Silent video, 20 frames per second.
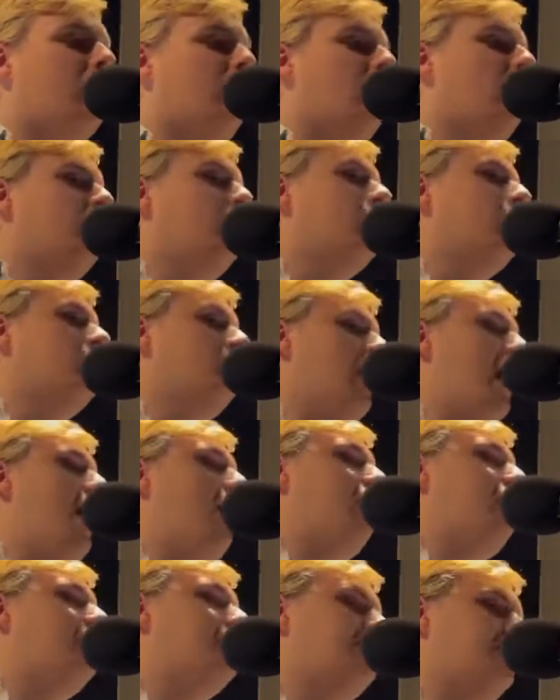You're
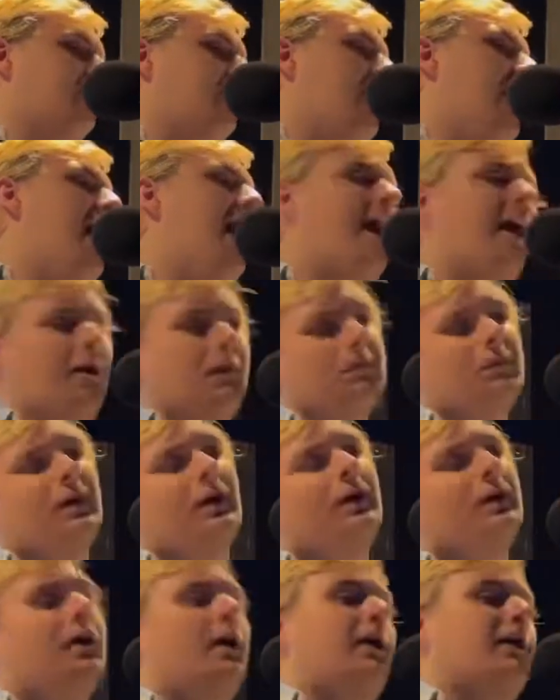going to hell,
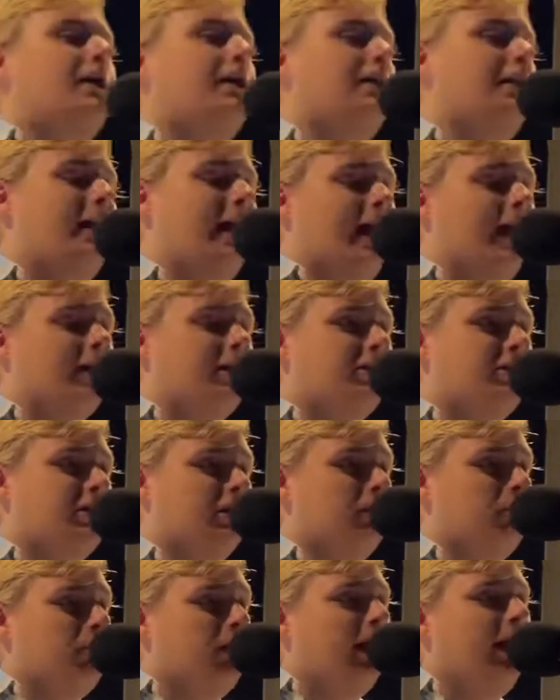
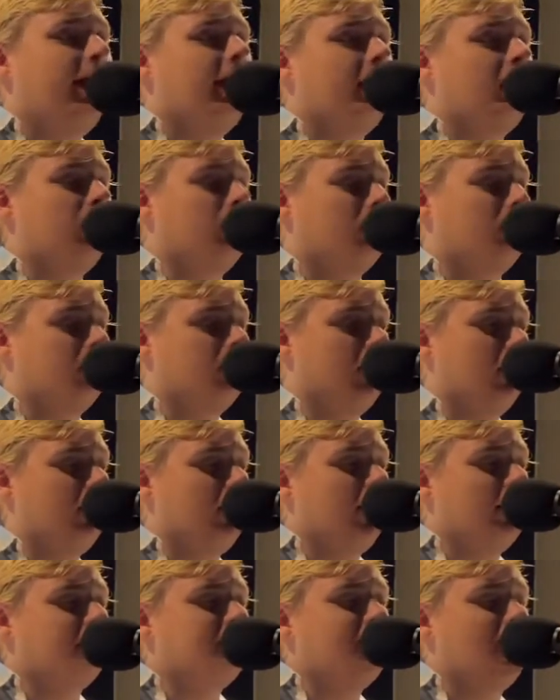collection plate, we will
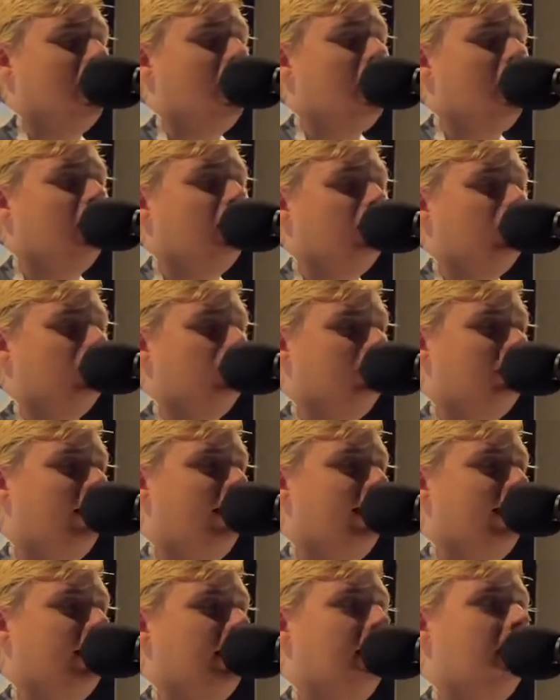not
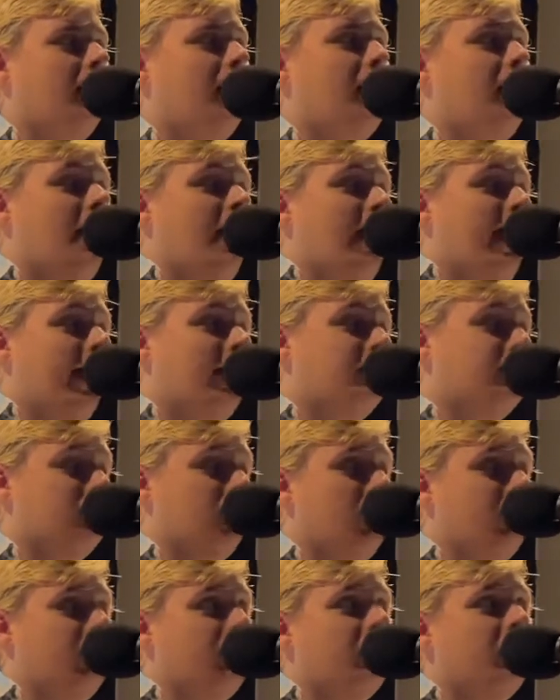tolerate. Hand
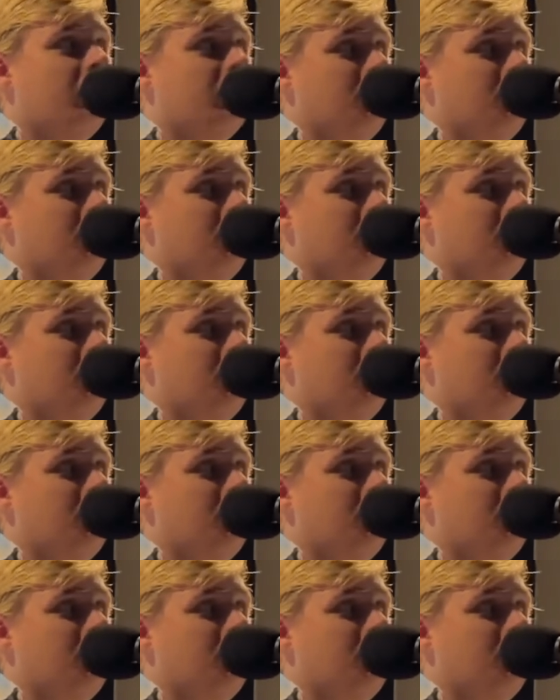over your